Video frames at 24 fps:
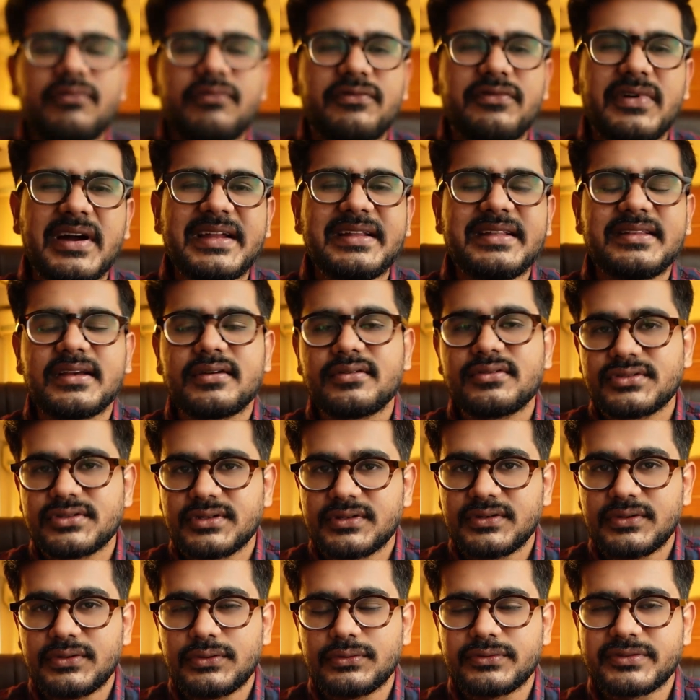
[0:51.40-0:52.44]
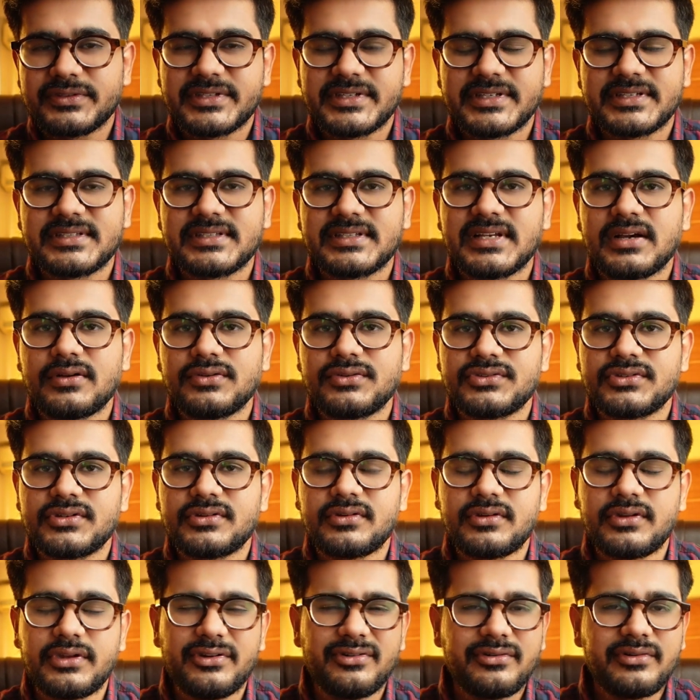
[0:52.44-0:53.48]
5,000 to
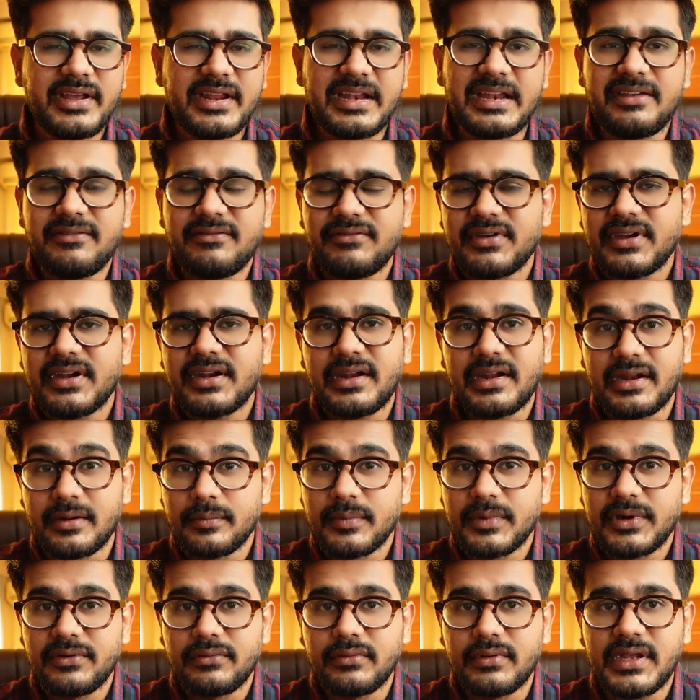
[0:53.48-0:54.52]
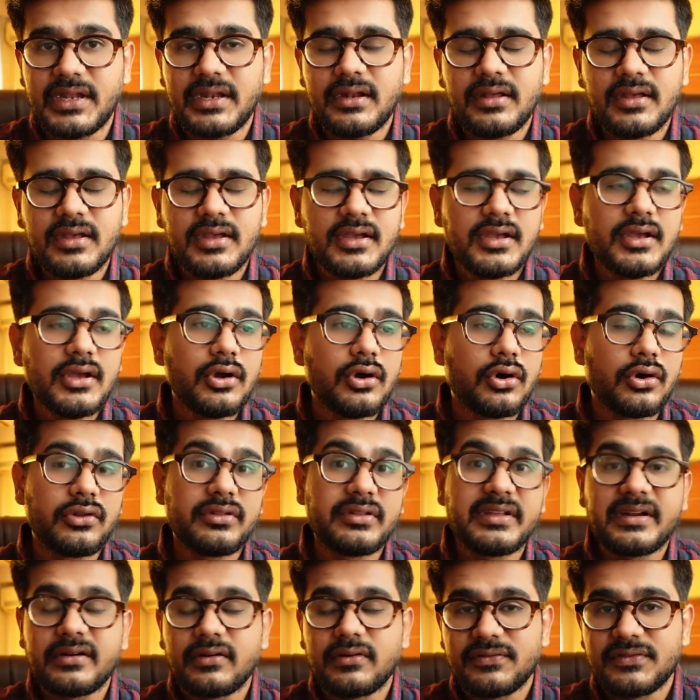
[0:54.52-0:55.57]
6,000, you know, anywhere in between on
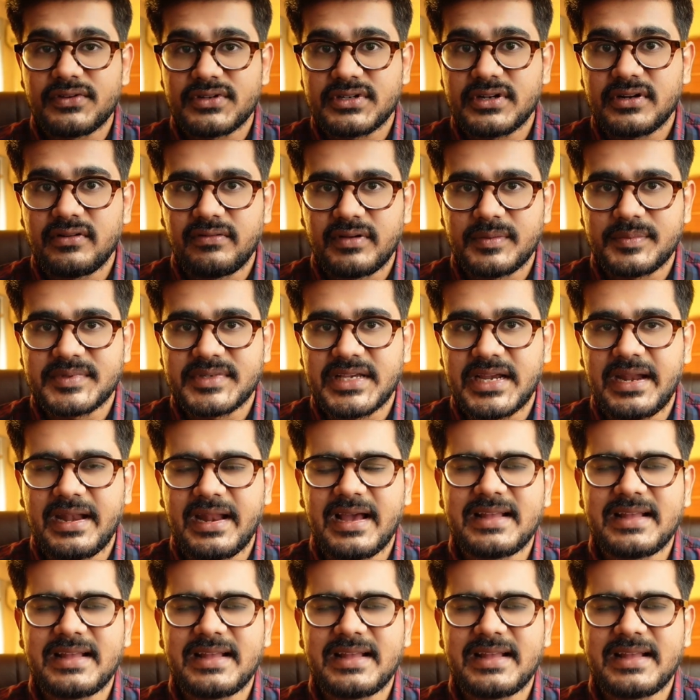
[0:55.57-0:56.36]
their official website.